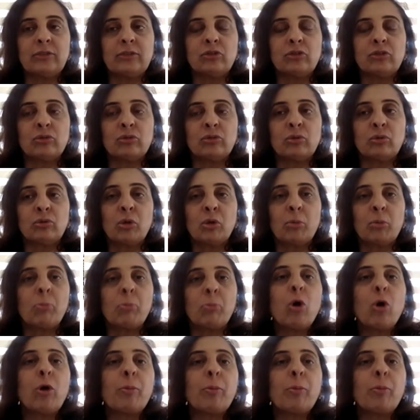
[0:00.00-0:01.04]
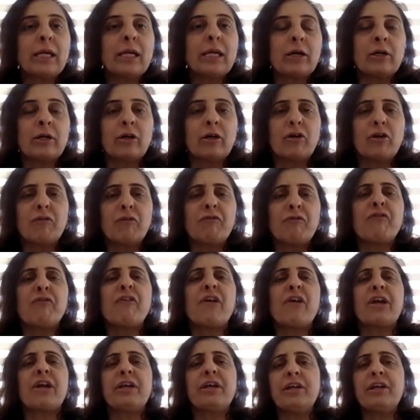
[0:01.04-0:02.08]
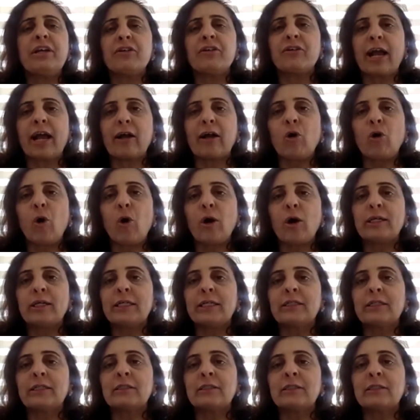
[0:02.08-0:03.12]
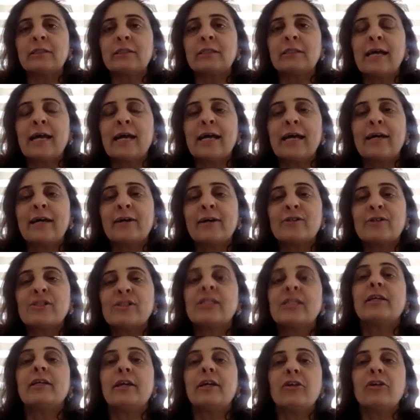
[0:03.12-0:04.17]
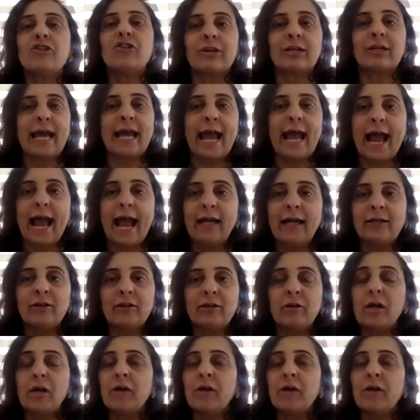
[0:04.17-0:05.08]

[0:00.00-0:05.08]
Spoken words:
to book me under a very draconian sedition act,